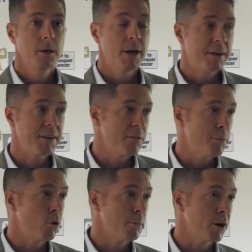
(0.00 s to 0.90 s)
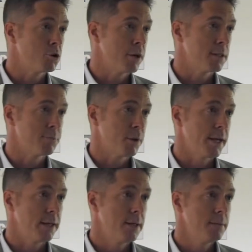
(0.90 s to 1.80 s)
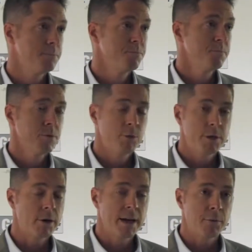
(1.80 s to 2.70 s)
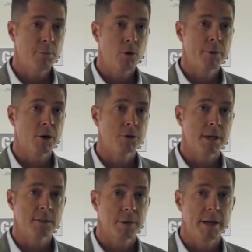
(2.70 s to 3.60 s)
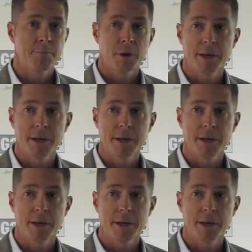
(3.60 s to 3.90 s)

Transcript: You have to have a bone marrow transplant. If we don't have a bone marrow transplant,